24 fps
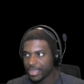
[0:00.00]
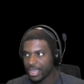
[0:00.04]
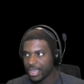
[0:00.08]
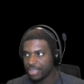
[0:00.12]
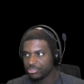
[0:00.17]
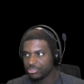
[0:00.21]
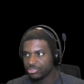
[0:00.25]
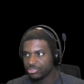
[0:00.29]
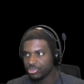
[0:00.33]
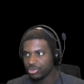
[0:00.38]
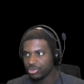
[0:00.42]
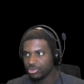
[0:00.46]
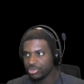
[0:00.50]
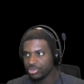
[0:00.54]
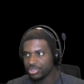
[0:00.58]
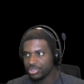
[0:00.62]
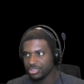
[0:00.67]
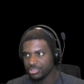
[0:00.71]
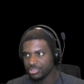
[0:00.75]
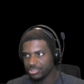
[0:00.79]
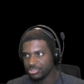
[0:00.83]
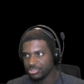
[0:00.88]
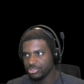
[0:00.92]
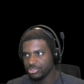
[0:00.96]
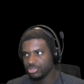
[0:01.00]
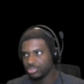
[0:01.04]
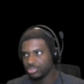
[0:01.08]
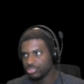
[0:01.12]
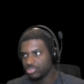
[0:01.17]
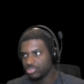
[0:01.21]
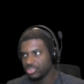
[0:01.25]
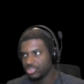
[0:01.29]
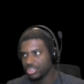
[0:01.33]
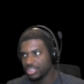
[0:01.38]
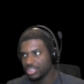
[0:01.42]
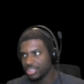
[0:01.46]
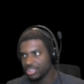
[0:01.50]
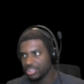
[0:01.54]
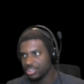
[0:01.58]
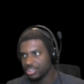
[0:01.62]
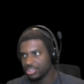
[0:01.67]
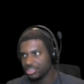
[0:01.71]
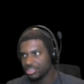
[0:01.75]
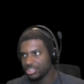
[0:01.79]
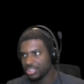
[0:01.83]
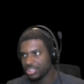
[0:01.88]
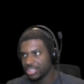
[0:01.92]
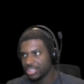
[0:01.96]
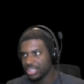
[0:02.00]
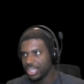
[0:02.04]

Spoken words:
And so you can see here,